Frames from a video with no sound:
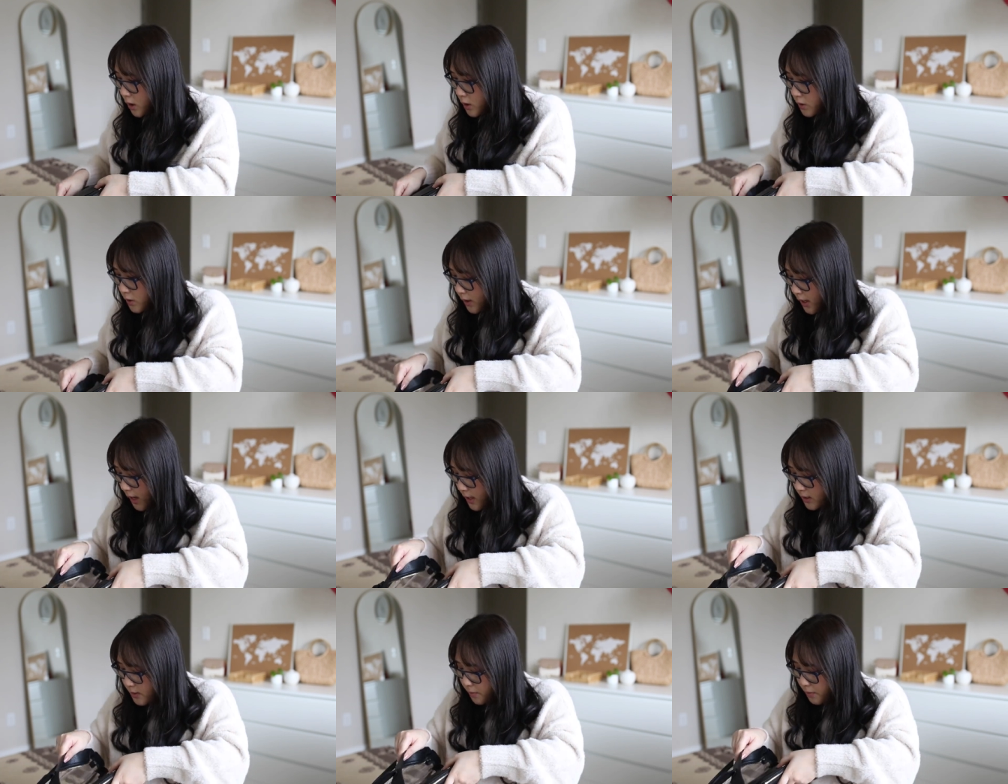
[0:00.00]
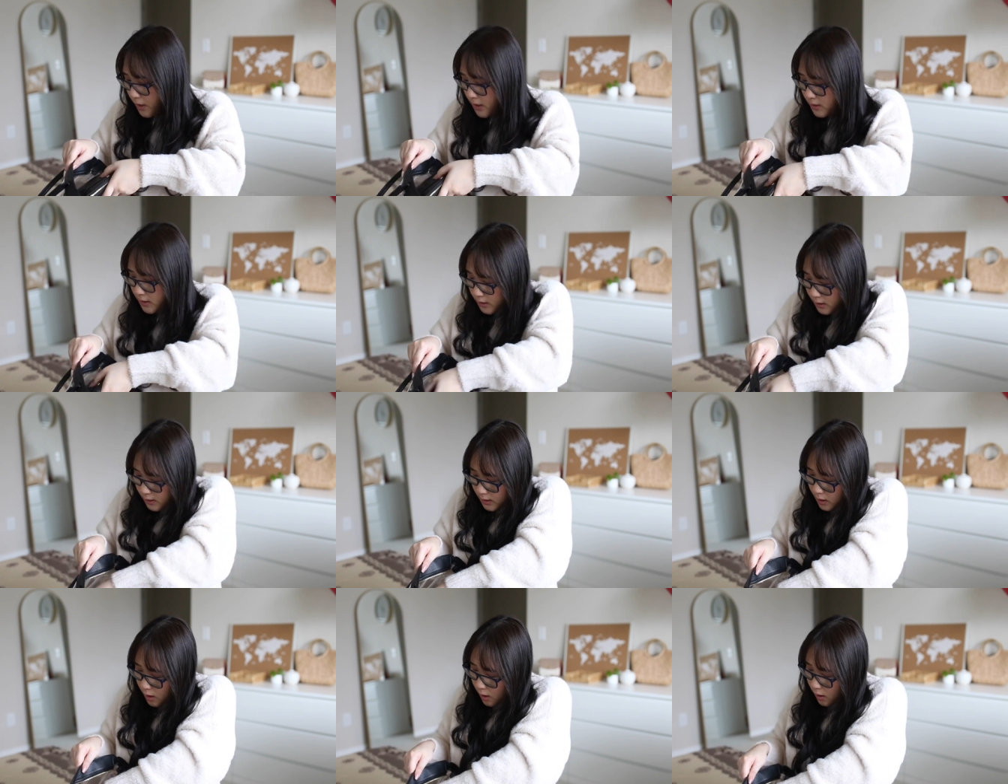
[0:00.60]
So that's
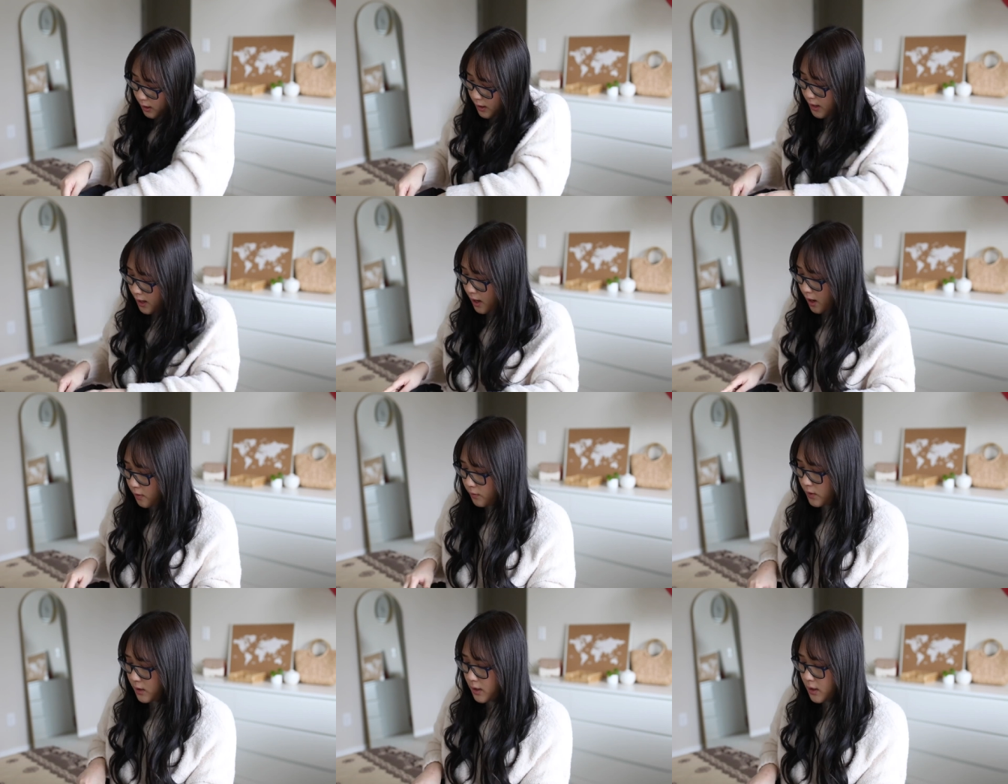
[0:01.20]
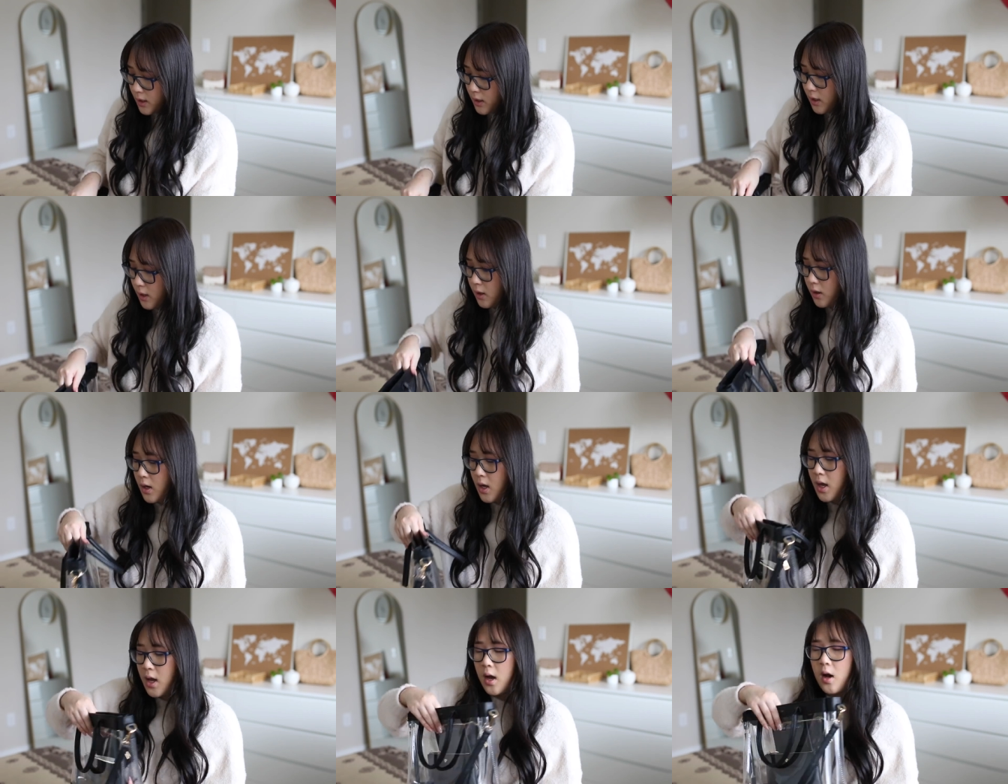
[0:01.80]
basically all I have in
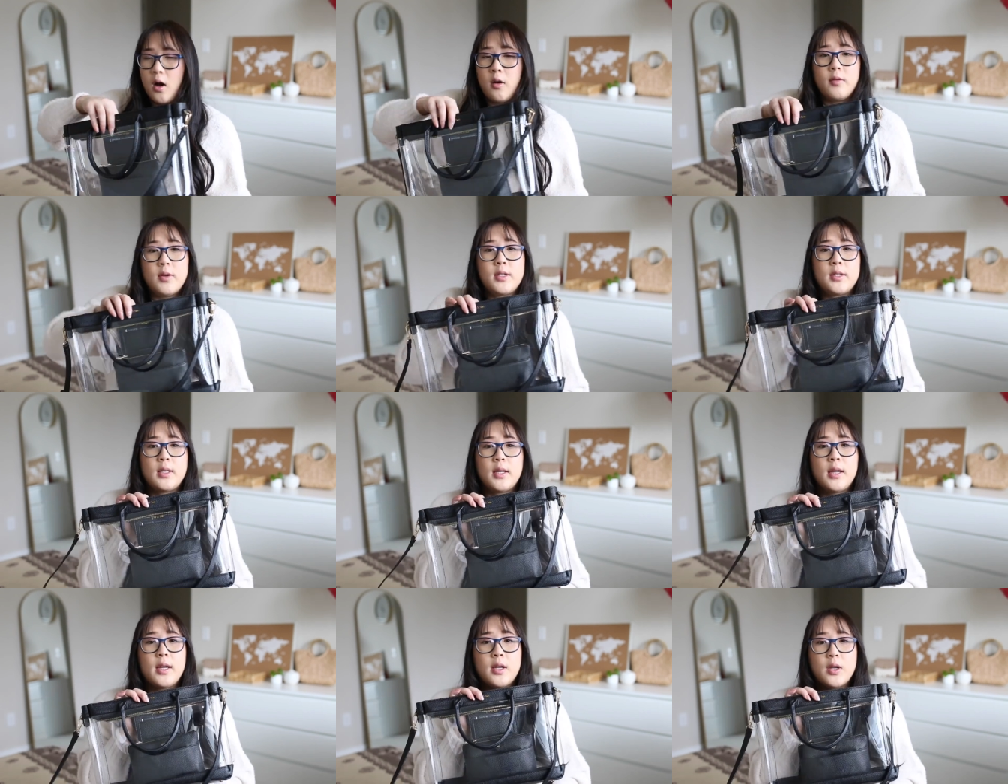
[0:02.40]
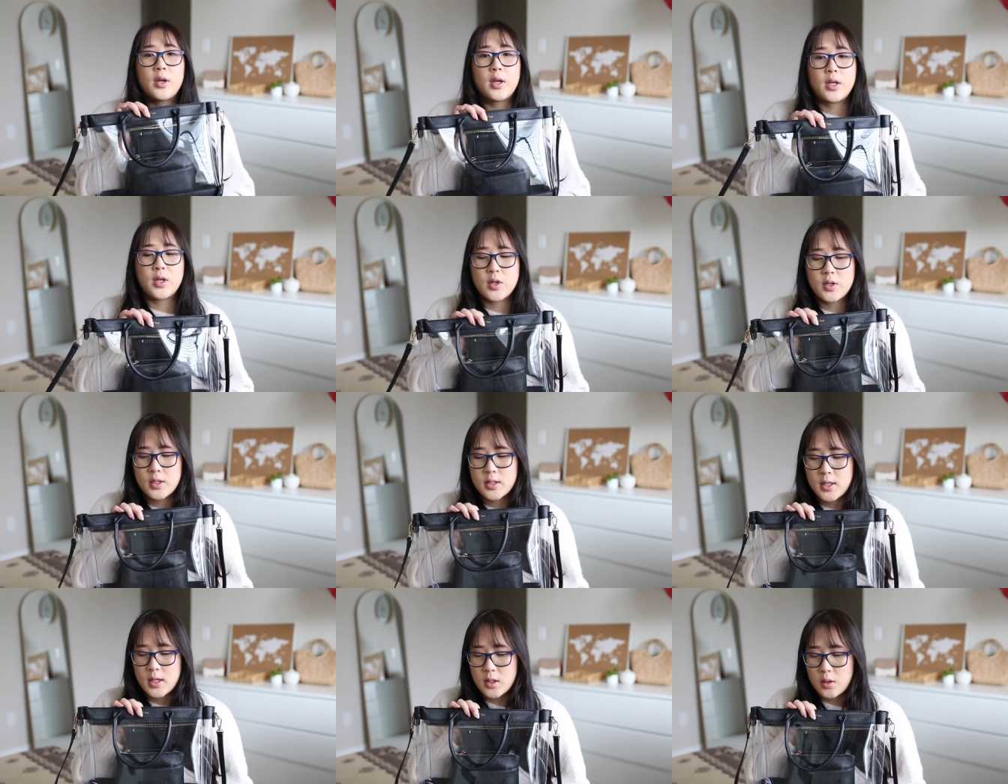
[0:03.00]
here. Obviously, you can use
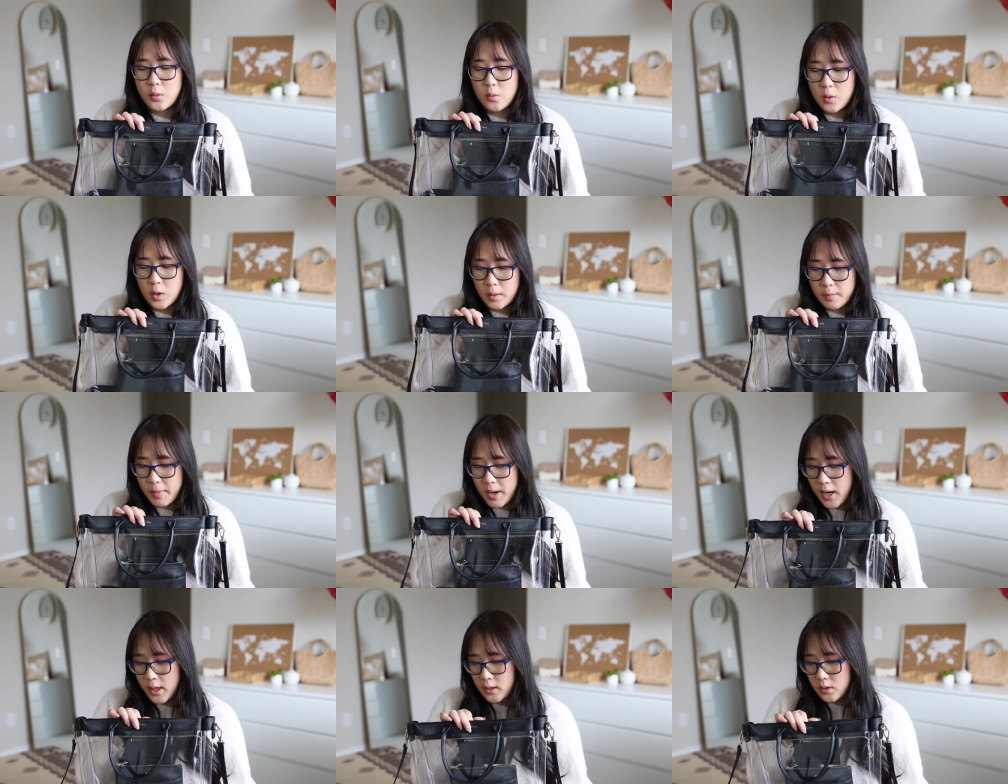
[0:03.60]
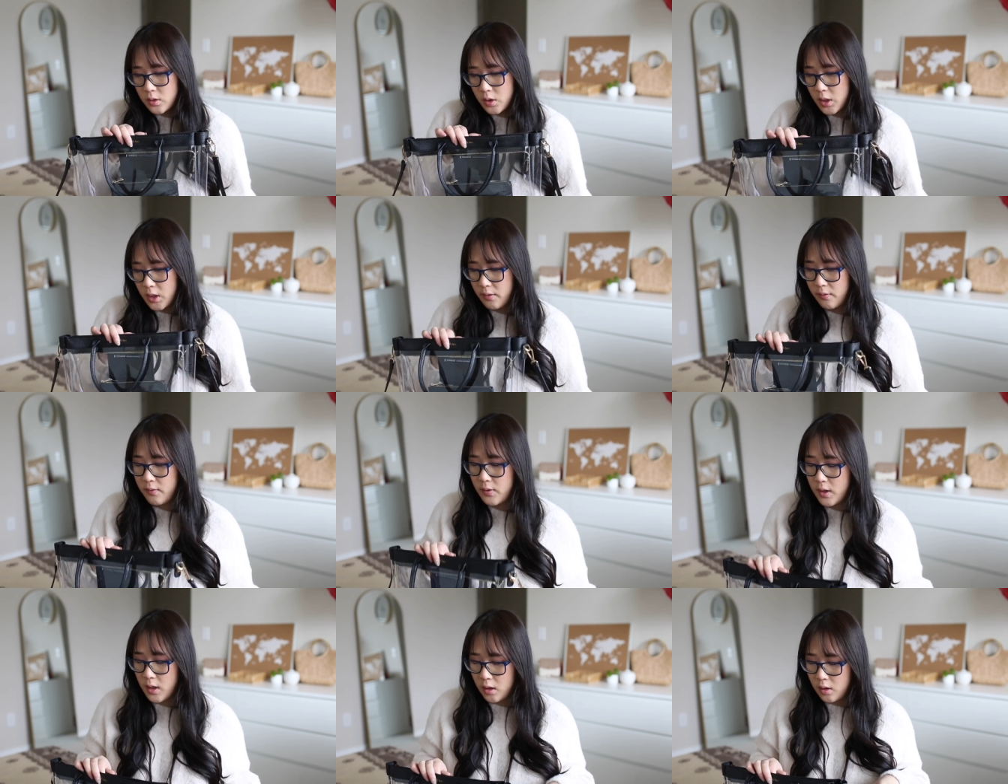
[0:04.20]
this as a work bag so you can
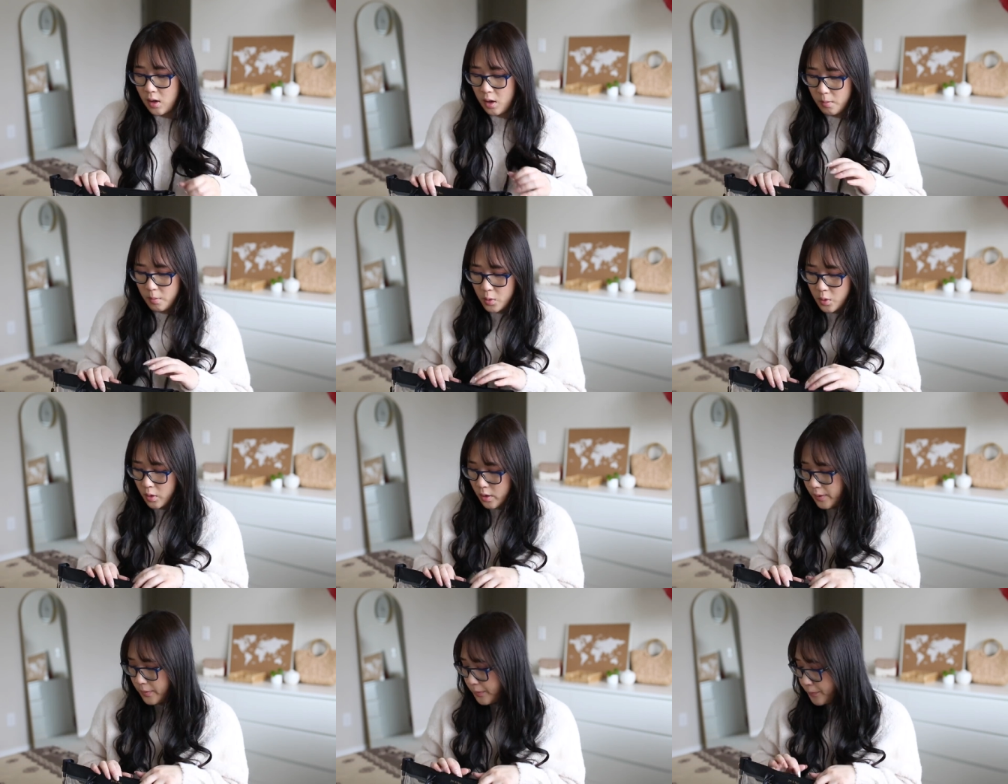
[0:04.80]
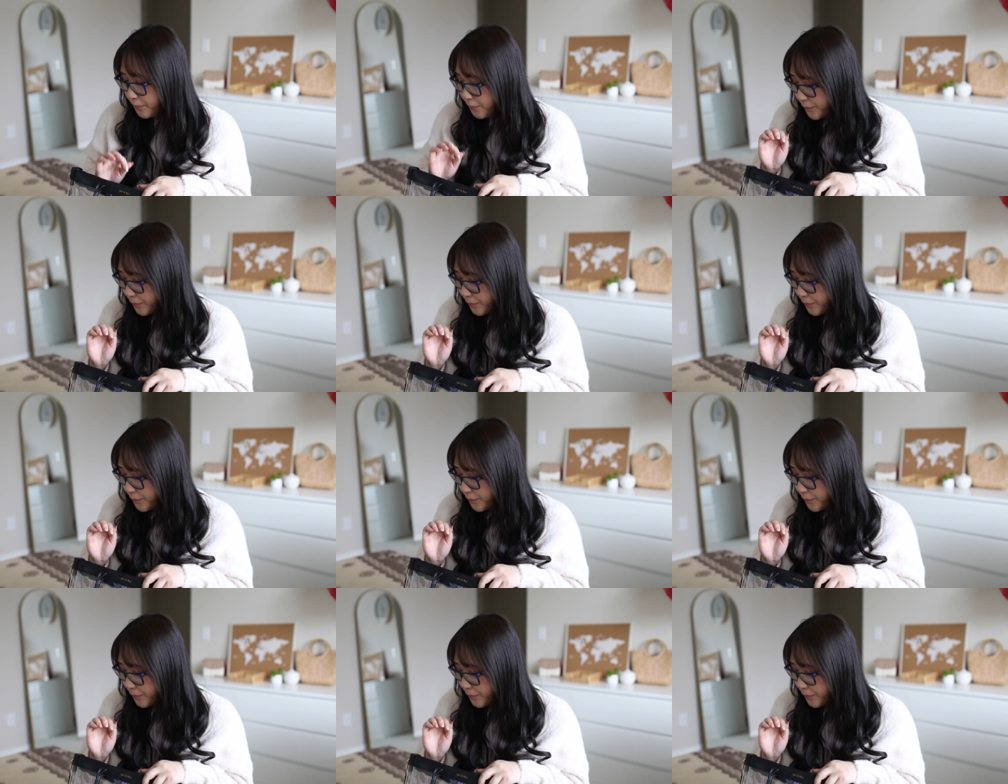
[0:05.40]
fit a lot more.